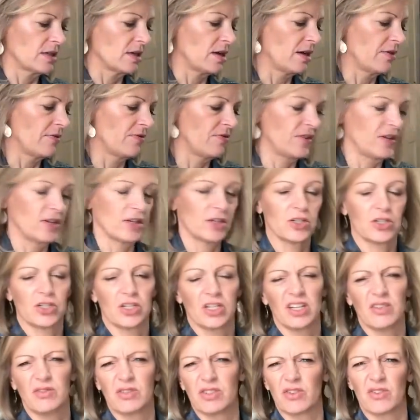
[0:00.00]
I finished,
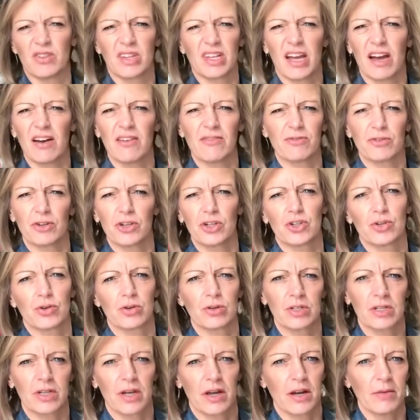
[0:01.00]
it was only out for a
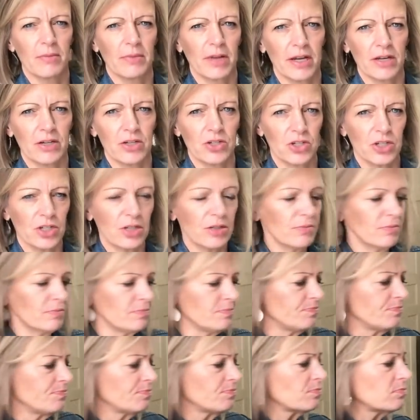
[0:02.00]
short time last year
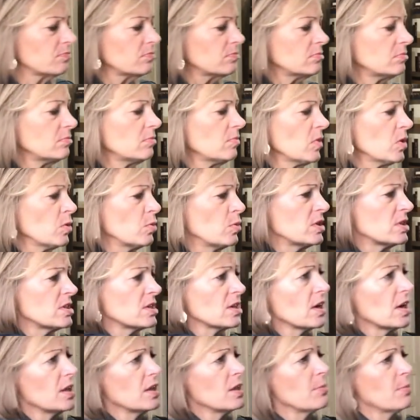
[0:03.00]
once I
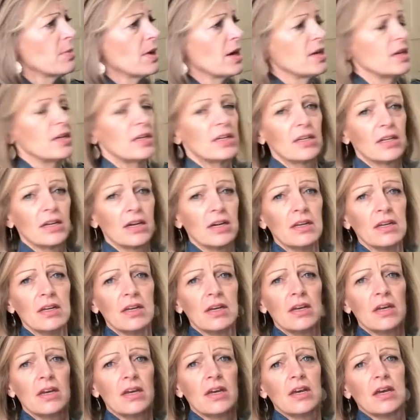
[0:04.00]
got the binding done.
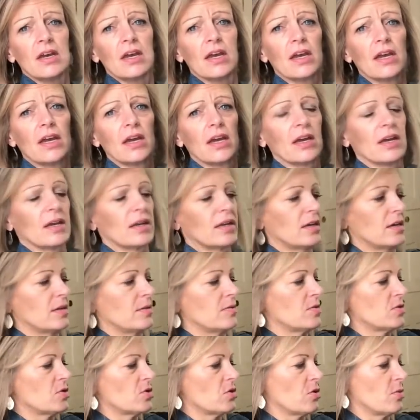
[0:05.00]
And
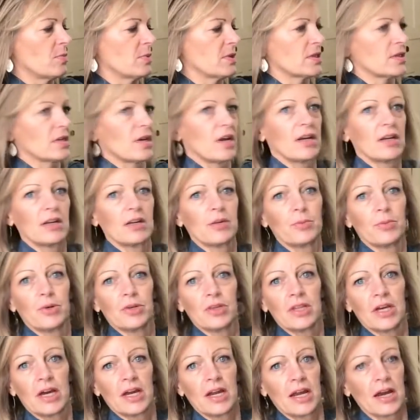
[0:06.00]
um, so I'm excited to
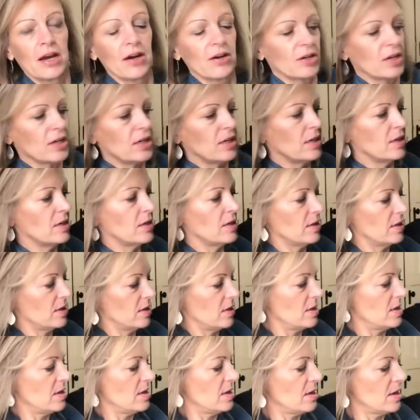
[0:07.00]
put that out. In
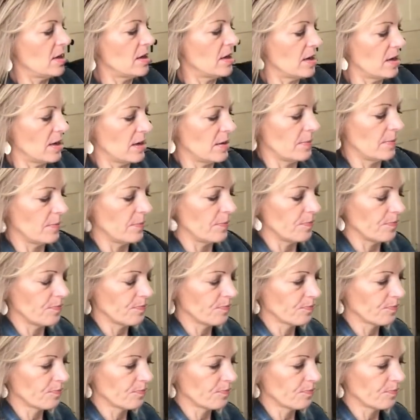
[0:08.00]
um,